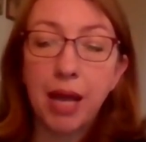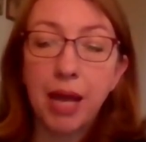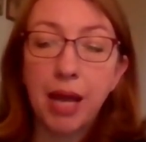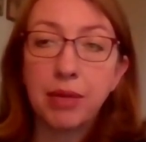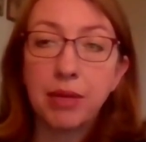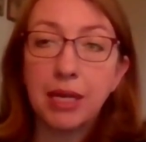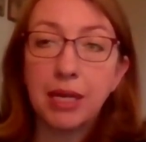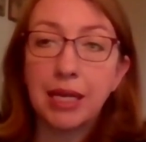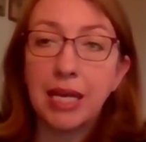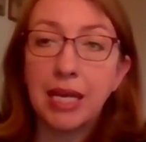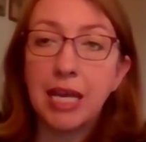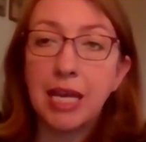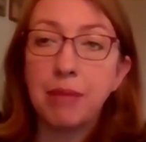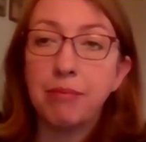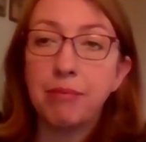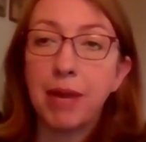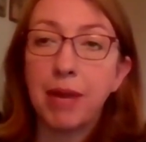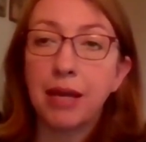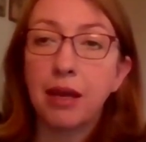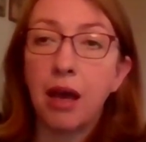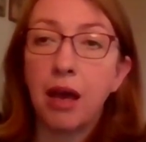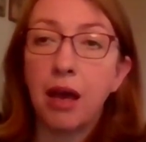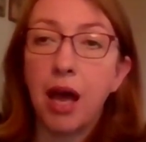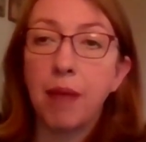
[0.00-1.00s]
I'm going to keep
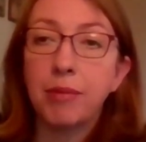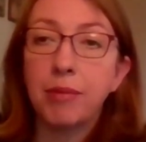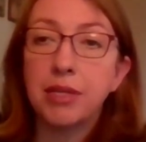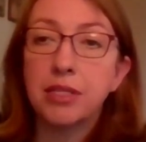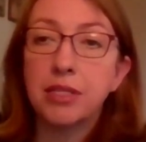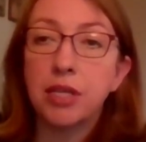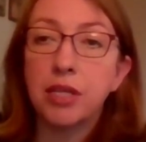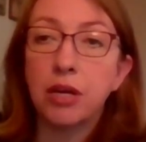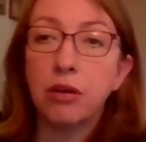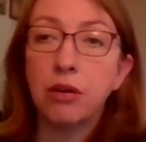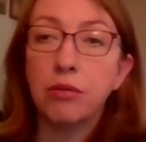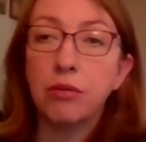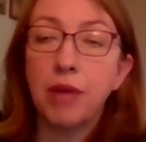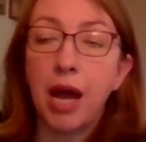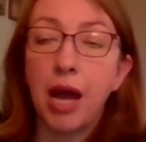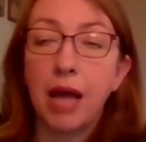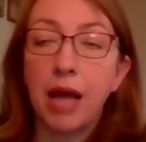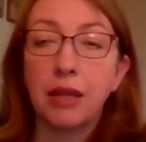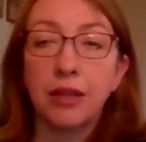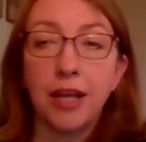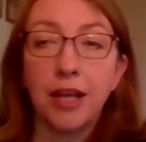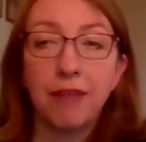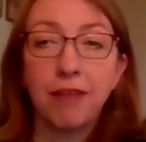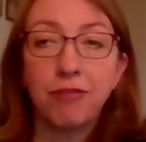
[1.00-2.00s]
my common tone.
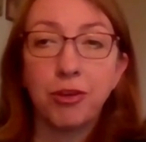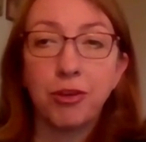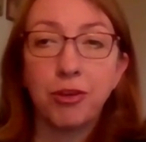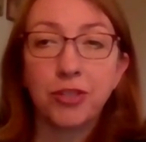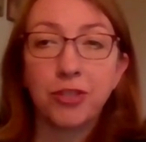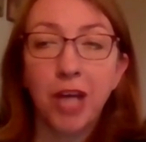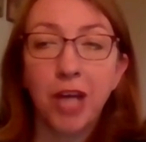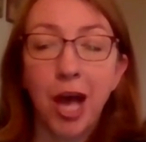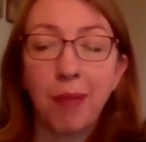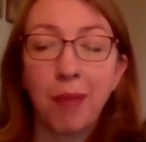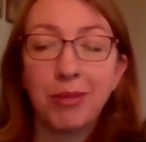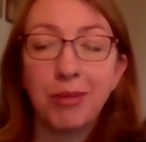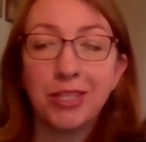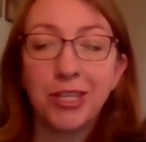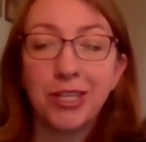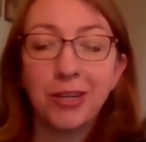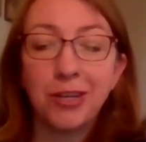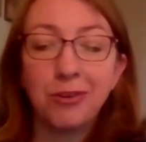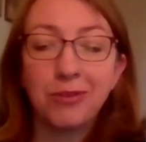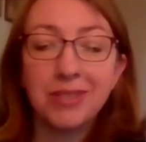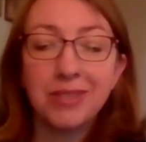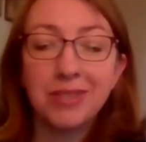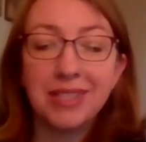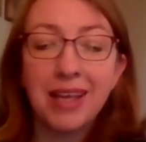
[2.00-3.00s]
I love those common
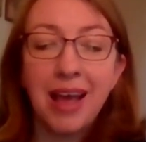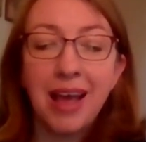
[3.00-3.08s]
tones.